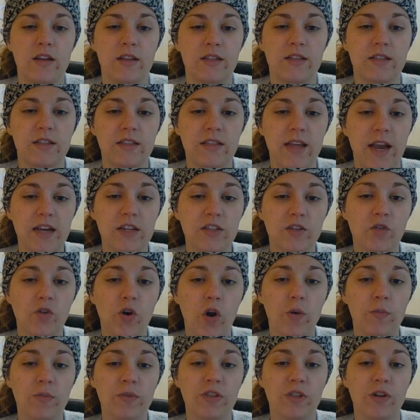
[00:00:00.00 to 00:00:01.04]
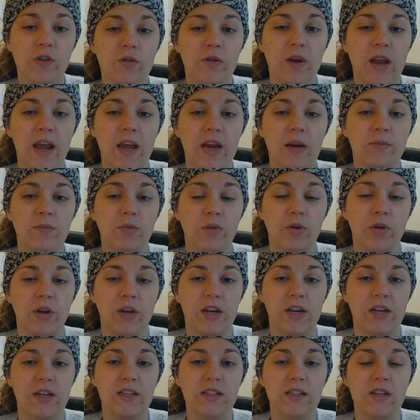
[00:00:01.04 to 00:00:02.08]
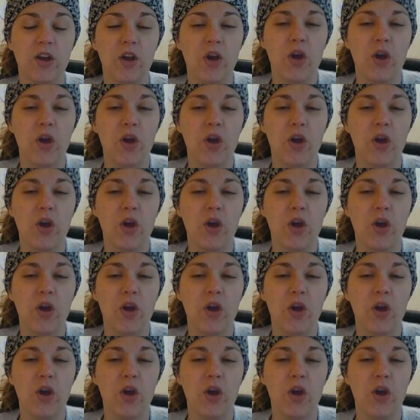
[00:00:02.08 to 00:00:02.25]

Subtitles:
sex chromosome aneuploidies,